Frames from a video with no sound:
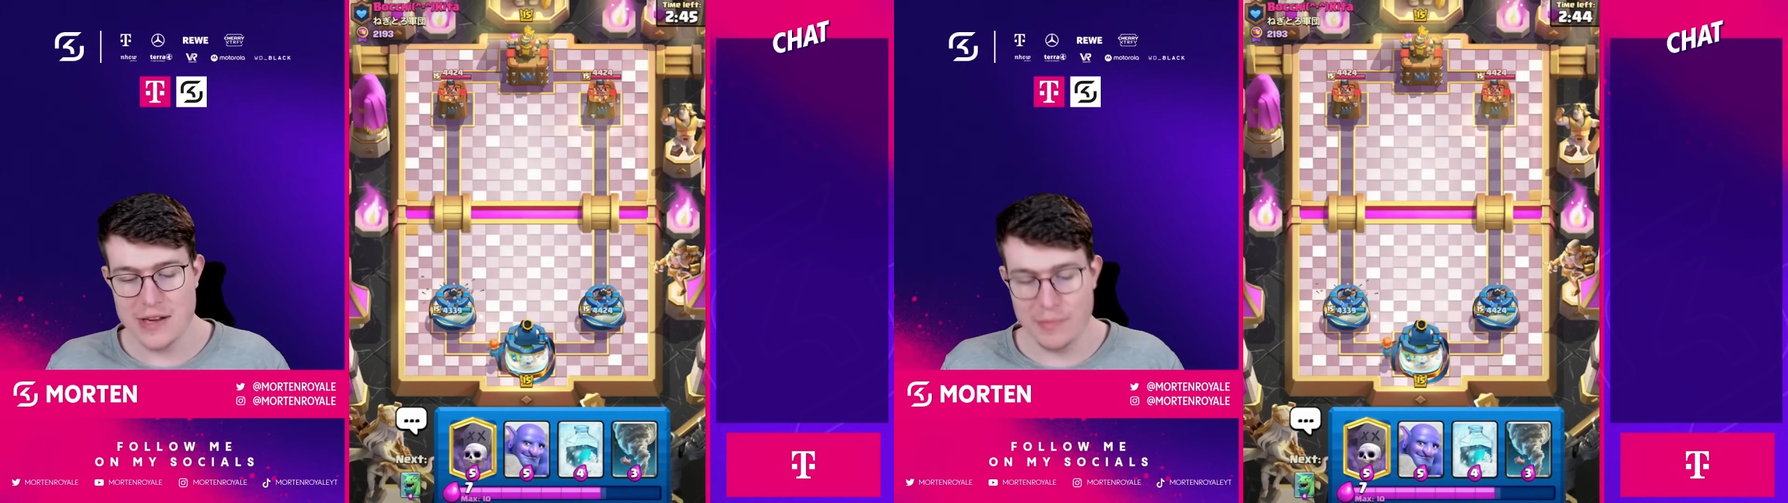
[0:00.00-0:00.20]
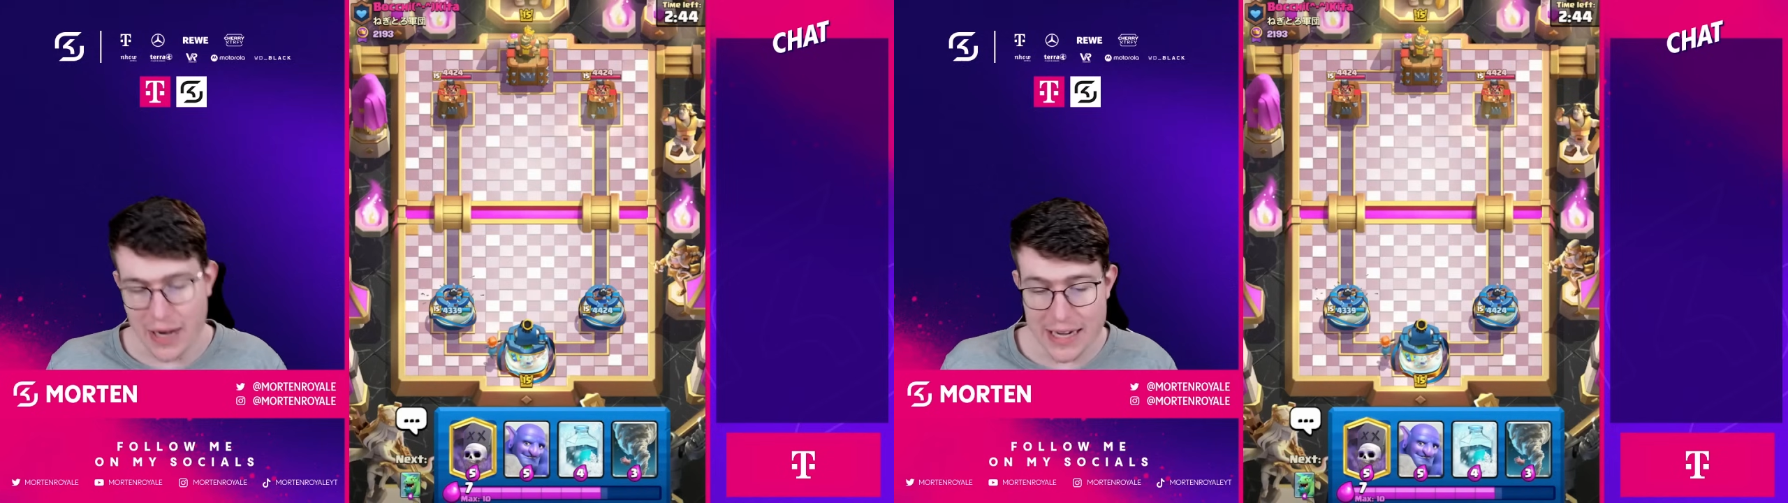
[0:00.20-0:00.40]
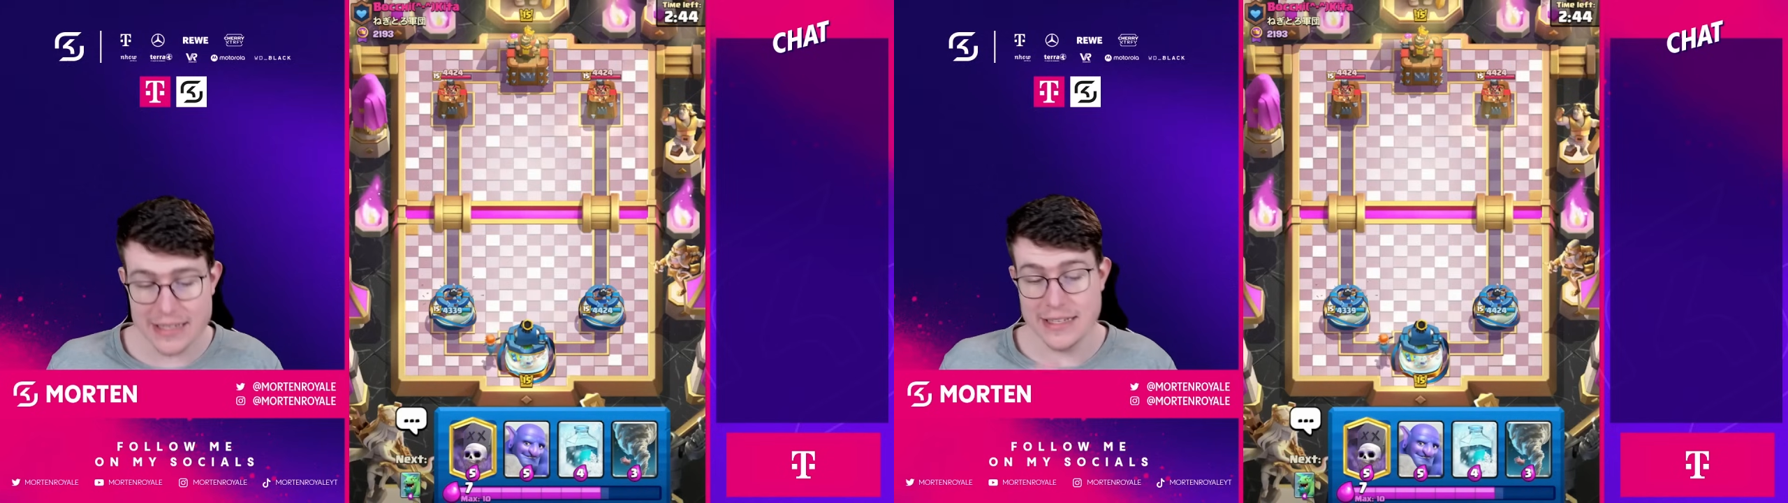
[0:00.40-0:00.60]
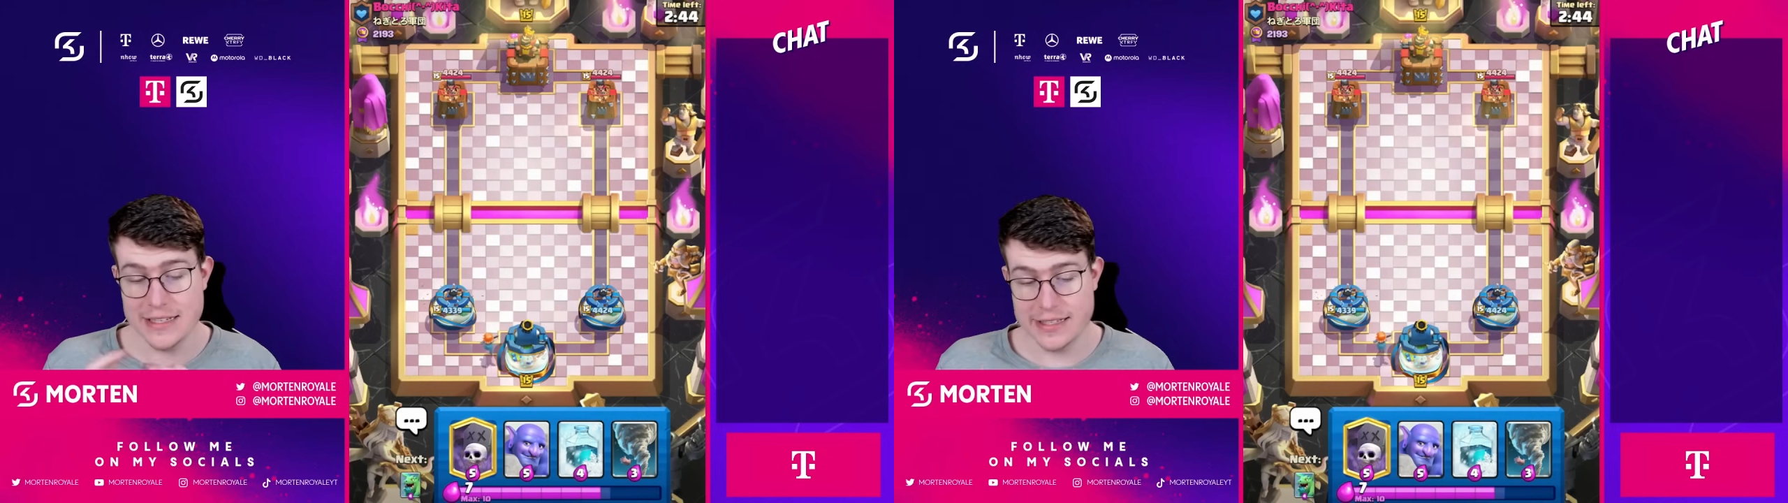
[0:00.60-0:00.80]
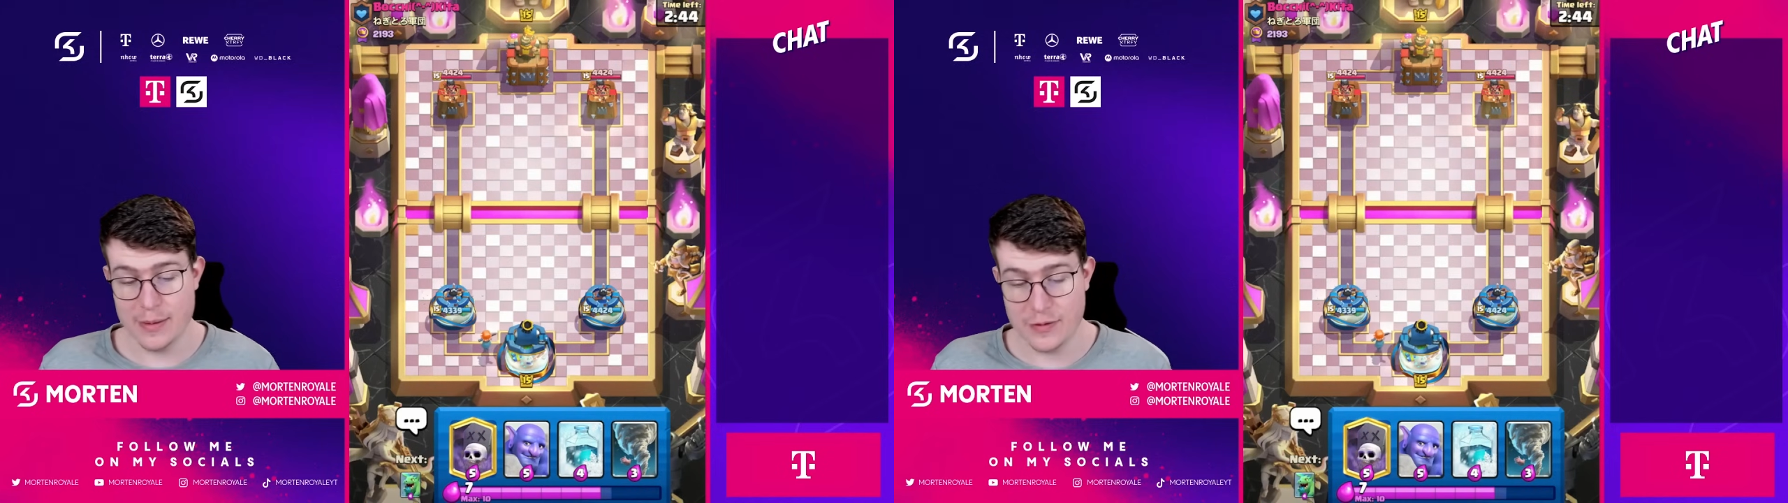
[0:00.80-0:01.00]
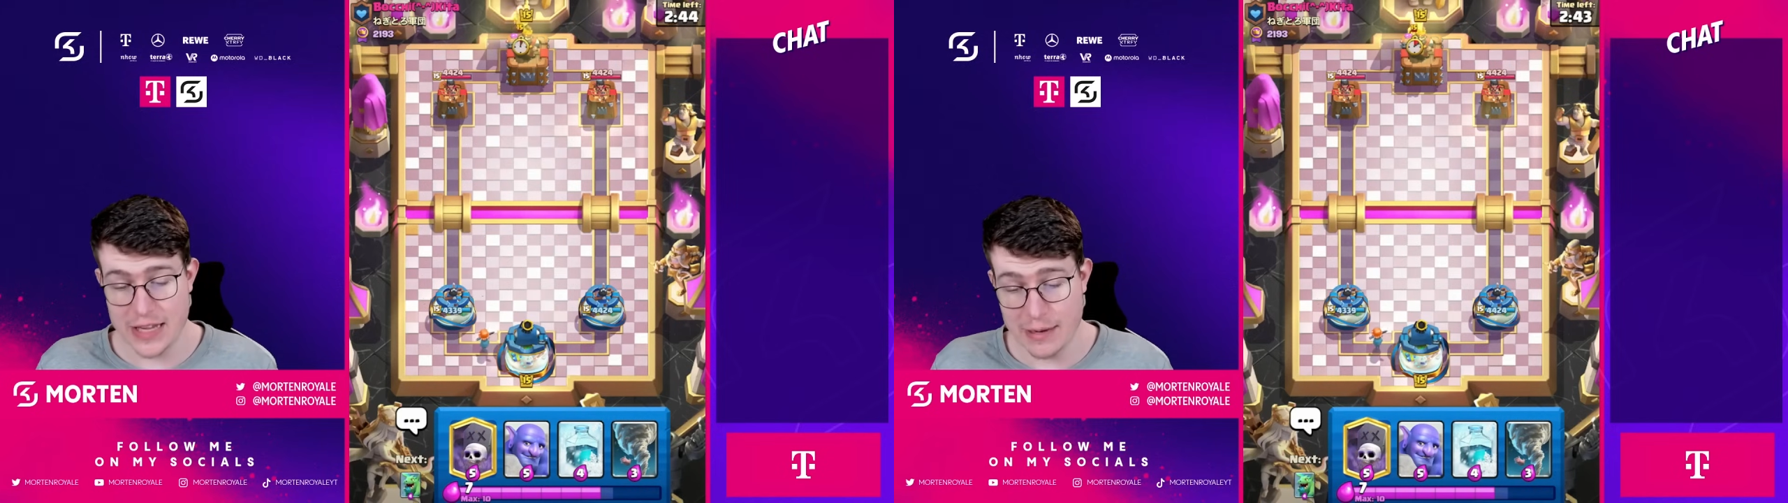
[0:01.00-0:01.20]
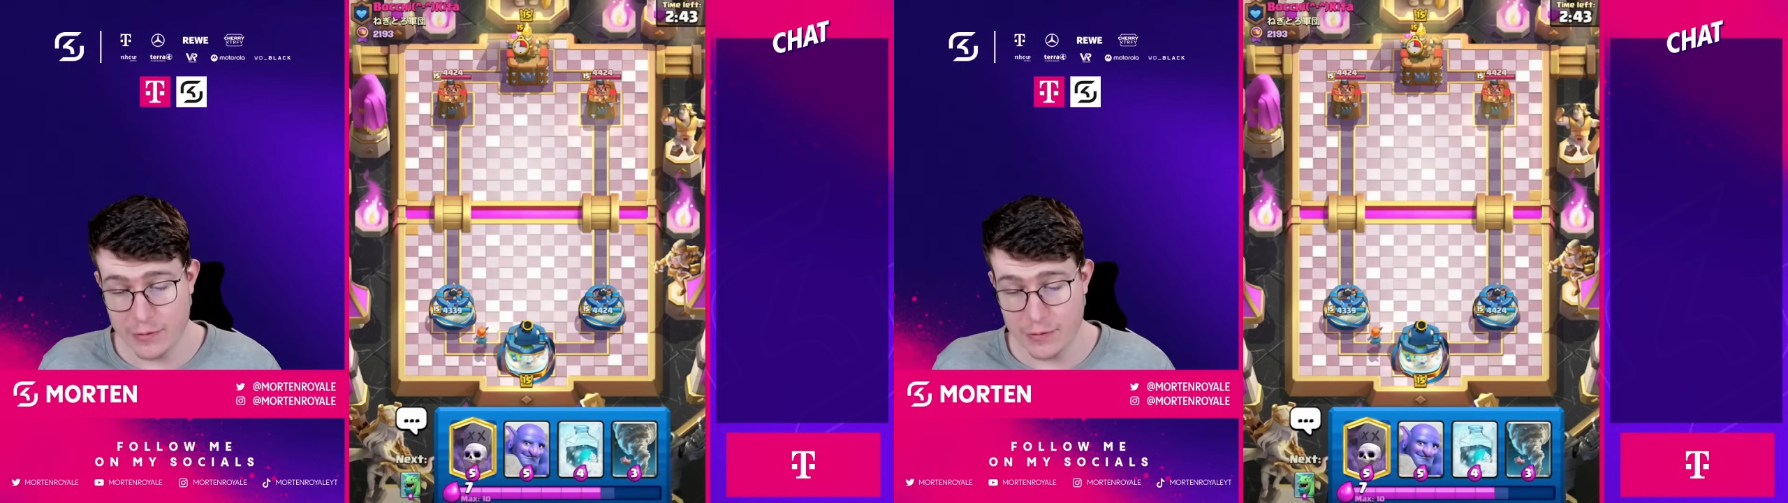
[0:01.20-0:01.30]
but in this type of deck